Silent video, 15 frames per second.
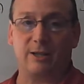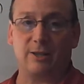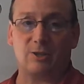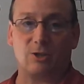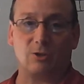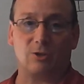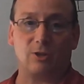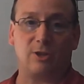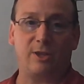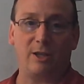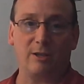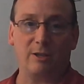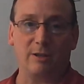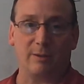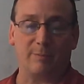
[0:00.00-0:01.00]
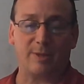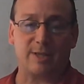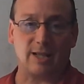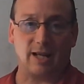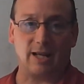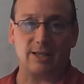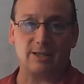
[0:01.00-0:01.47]
So the theorem
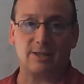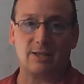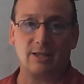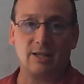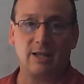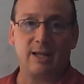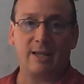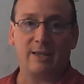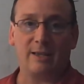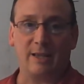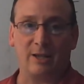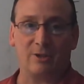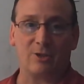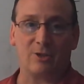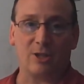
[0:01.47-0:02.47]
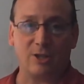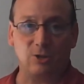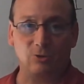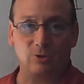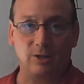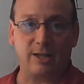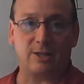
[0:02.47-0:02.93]
says there's a
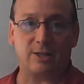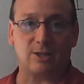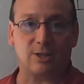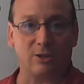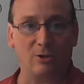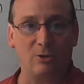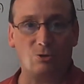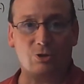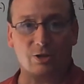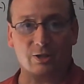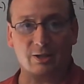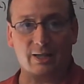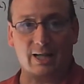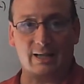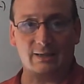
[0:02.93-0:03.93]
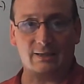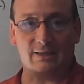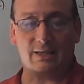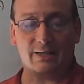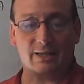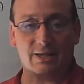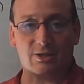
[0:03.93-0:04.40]
unique solution then to
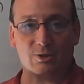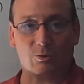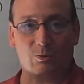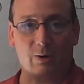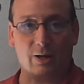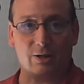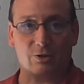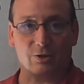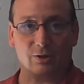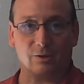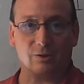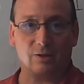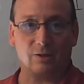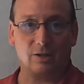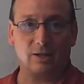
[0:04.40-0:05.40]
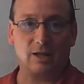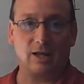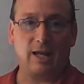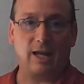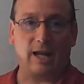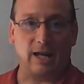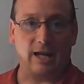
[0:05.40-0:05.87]
this equation.
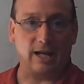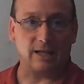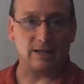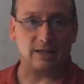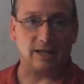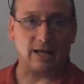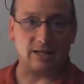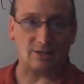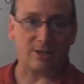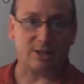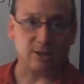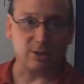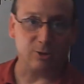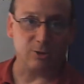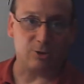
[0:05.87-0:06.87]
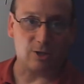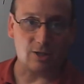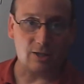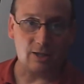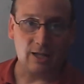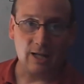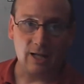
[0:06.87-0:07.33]
And that solution
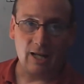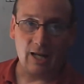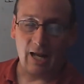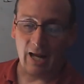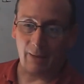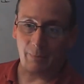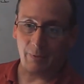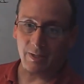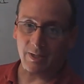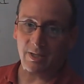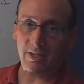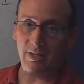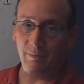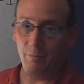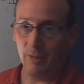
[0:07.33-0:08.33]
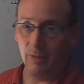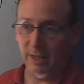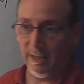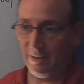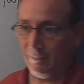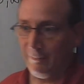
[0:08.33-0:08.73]
happens to be